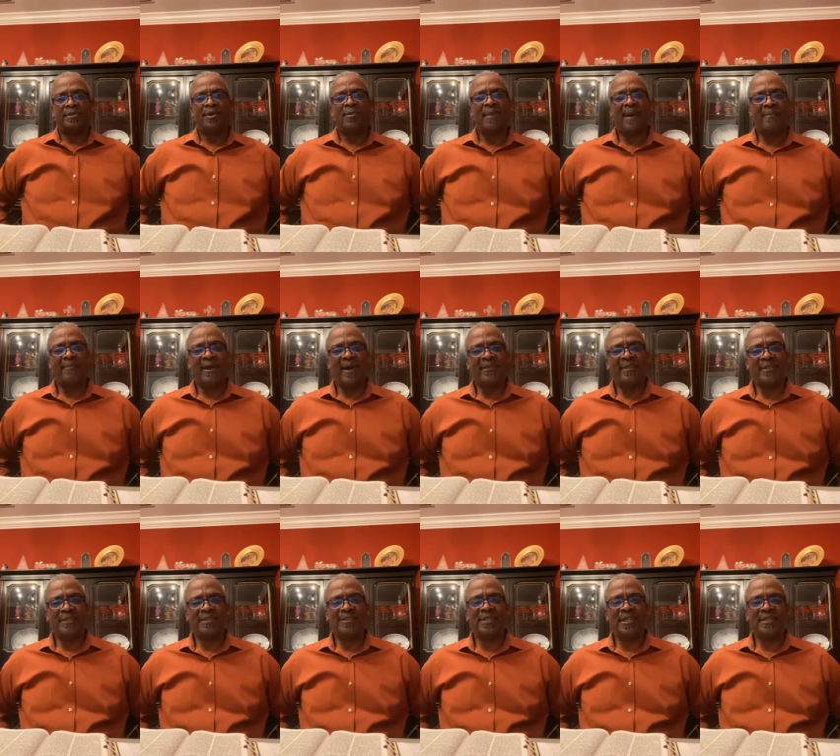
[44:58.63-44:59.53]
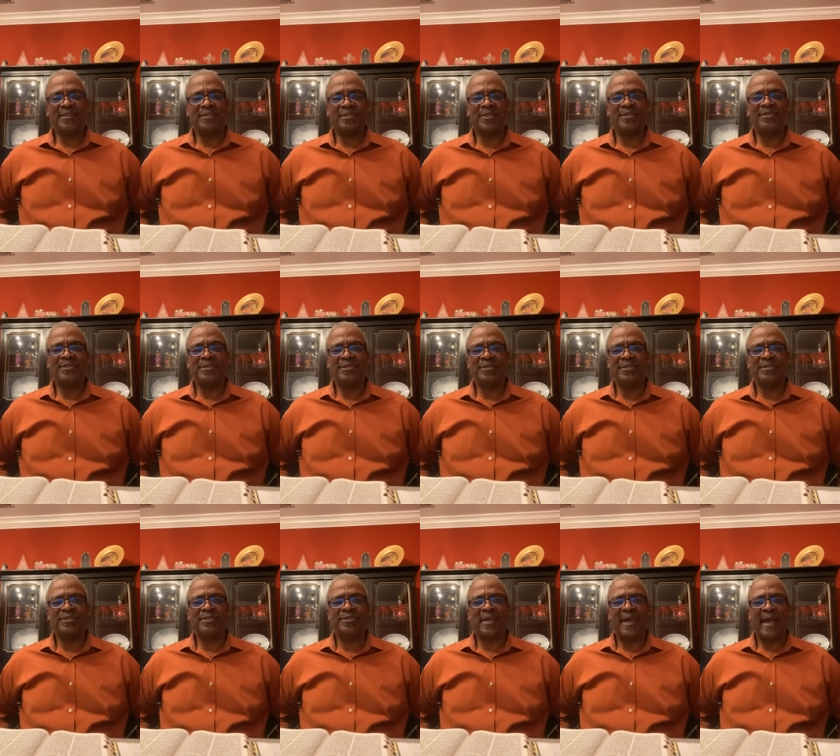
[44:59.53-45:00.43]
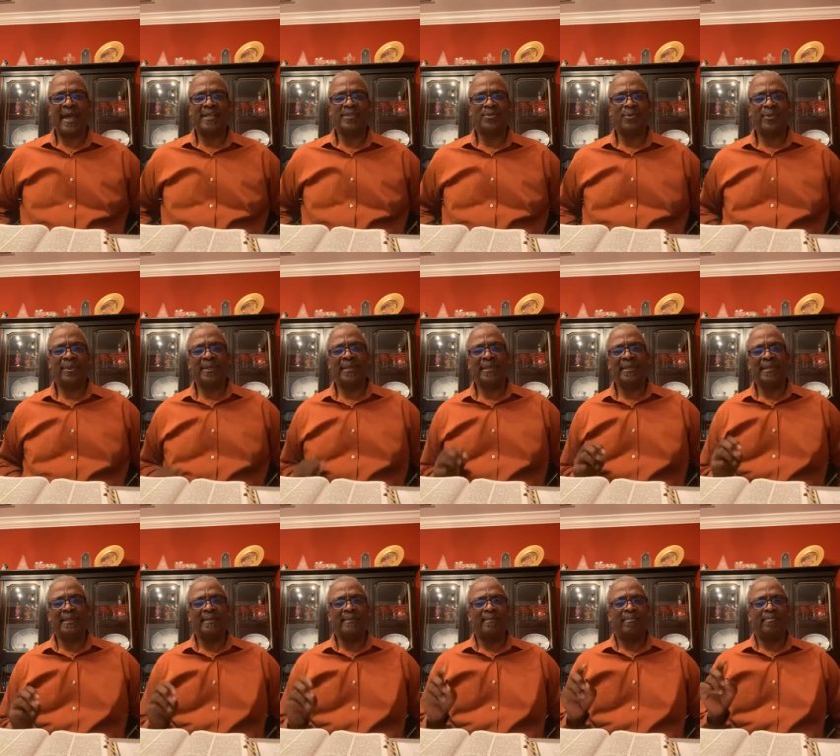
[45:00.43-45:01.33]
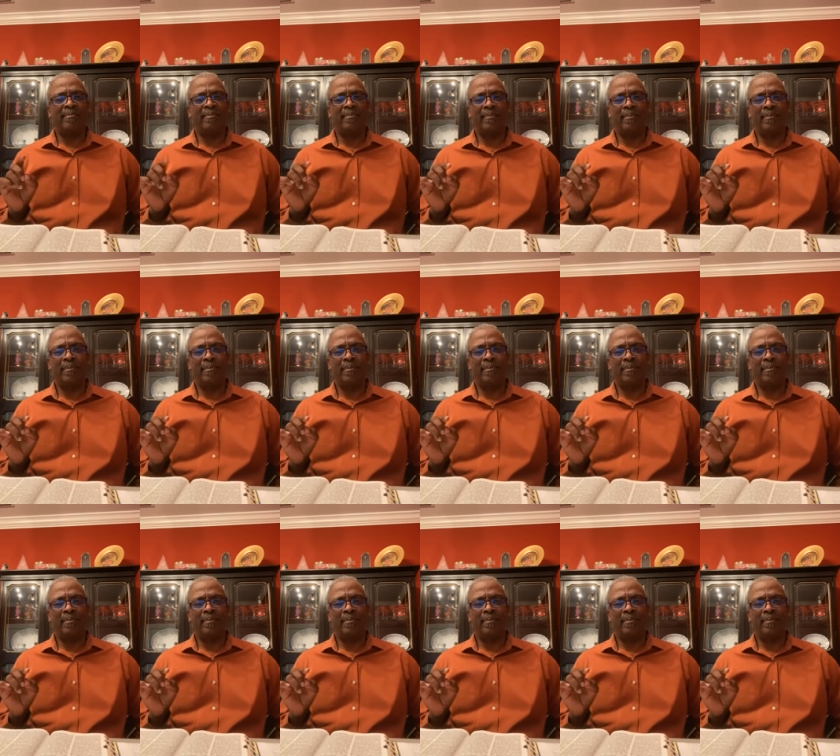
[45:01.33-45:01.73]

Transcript: So, my brothers and sisters, as we